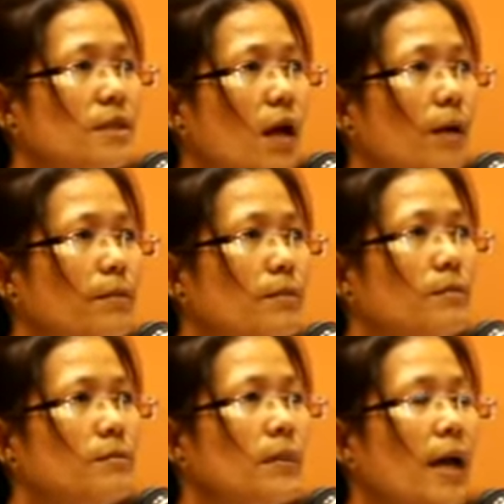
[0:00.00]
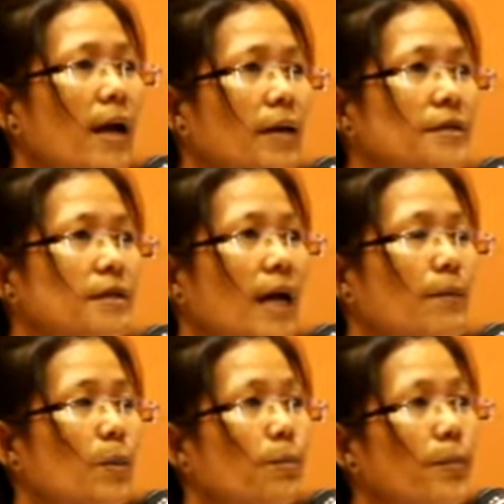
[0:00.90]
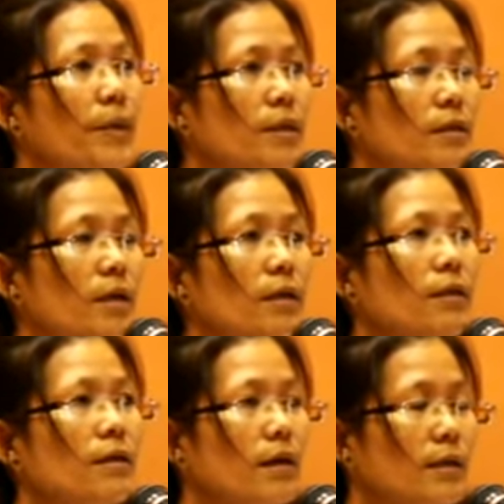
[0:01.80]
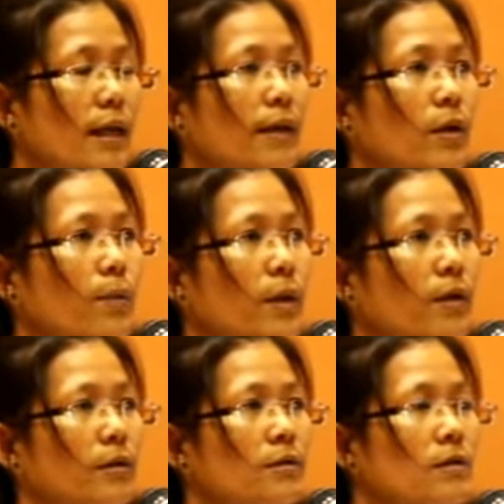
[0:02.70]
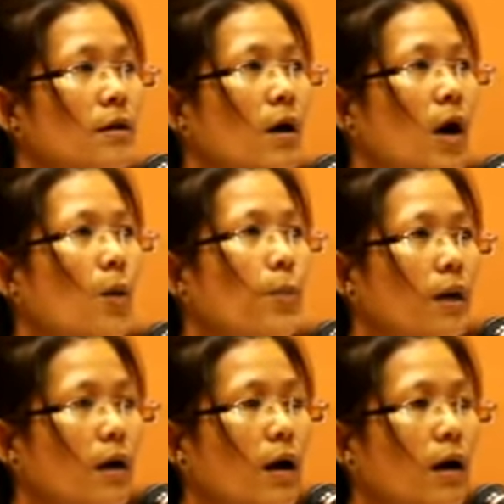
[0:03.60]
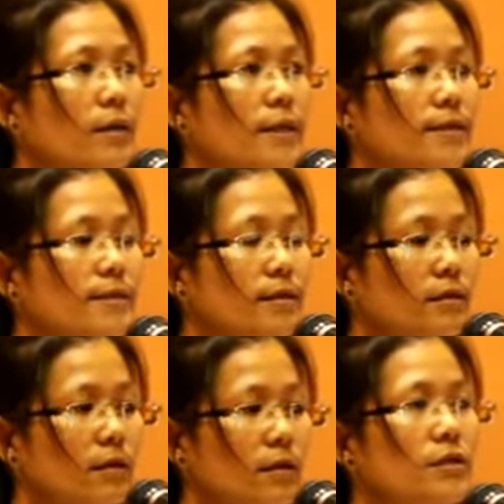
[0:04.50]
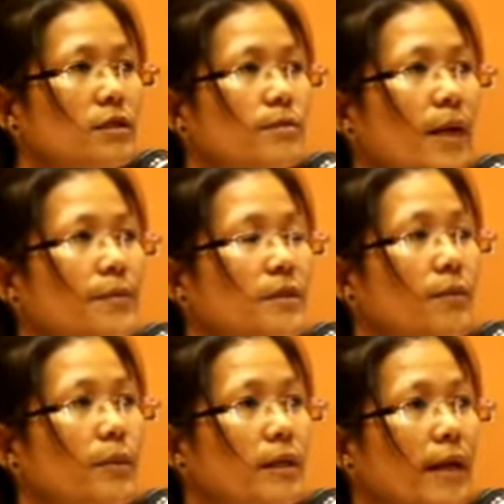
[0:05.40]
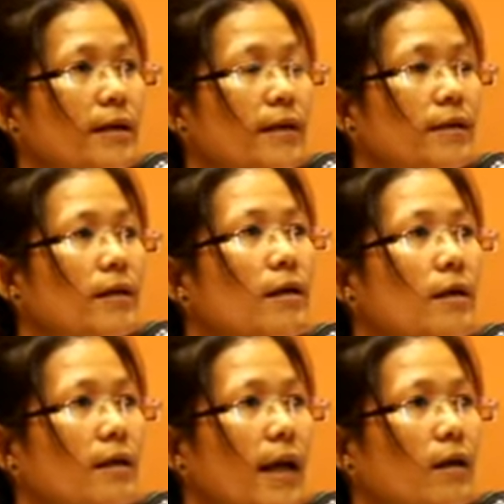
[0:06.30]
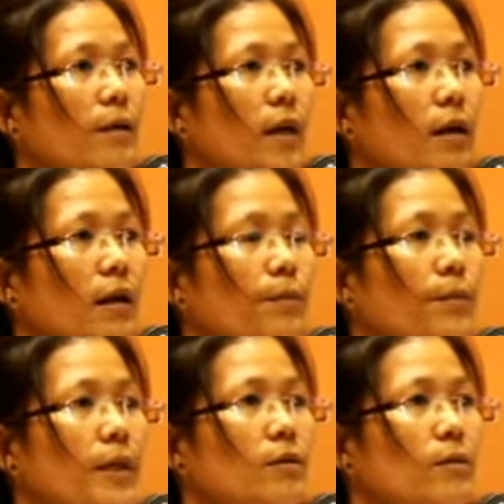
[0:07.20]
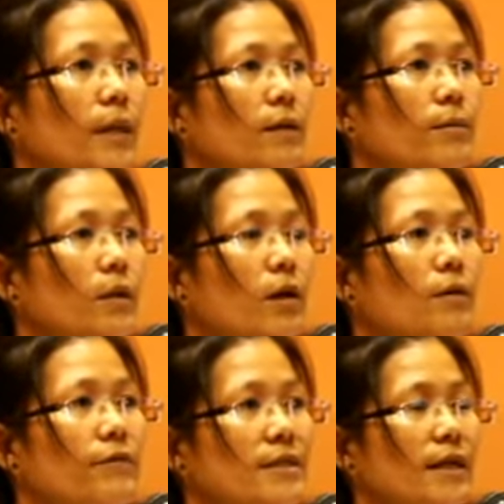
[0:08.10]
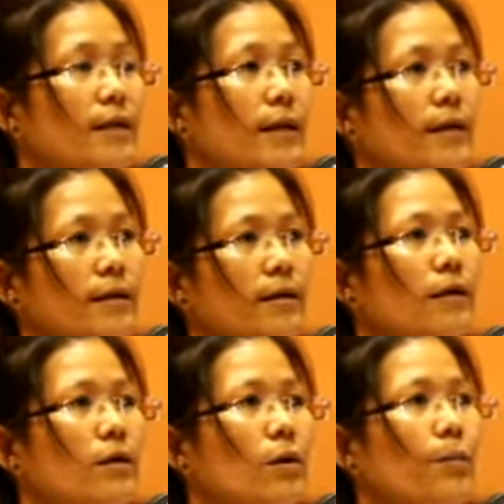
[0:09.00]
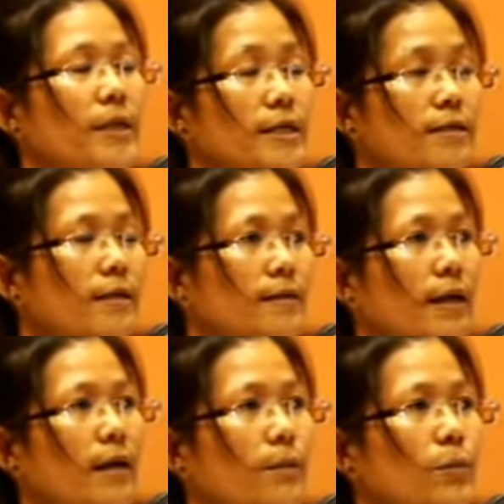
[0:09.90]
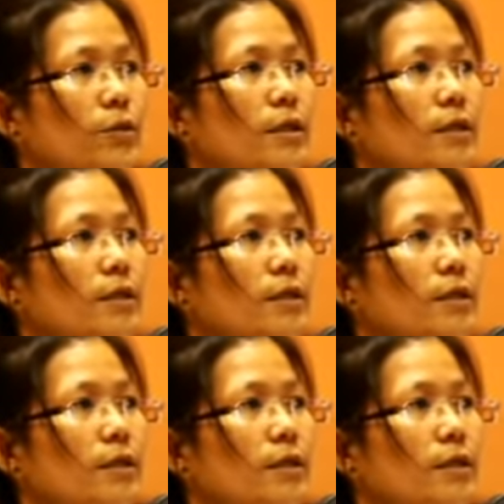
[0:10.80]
the wages the workers receive is not decent, and it is a violation to the constitution, as well as the